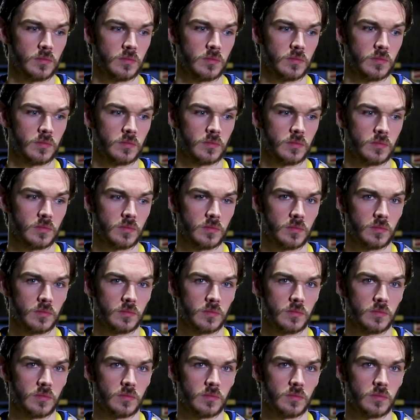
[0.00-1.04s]
Does it make a big
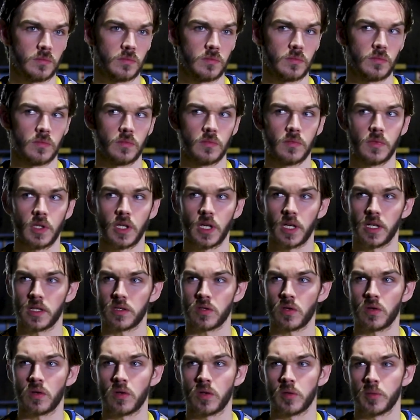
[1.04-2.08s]
difference? Yeah,
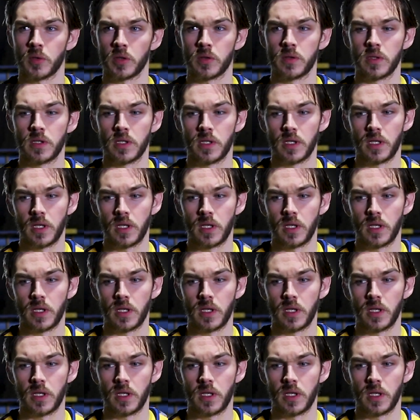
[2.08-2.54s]
it's horrible.